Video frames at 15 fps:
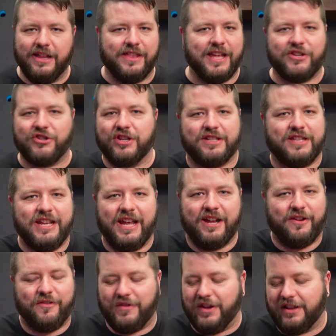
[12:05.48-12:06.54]
That's just the
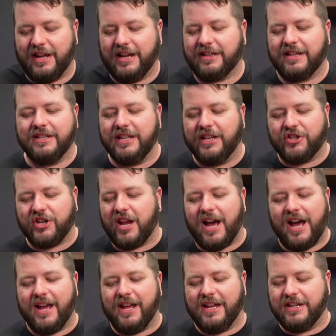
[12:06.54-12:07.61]
end of it. Like the
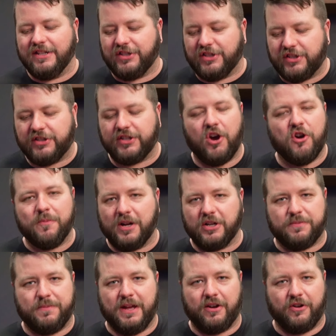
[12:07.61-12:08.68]
DJI is so
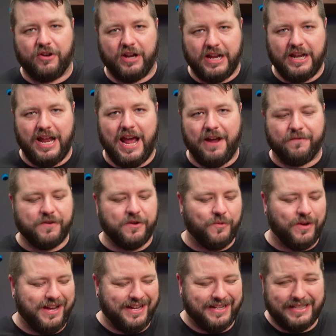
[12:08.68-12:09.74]
much better in every way,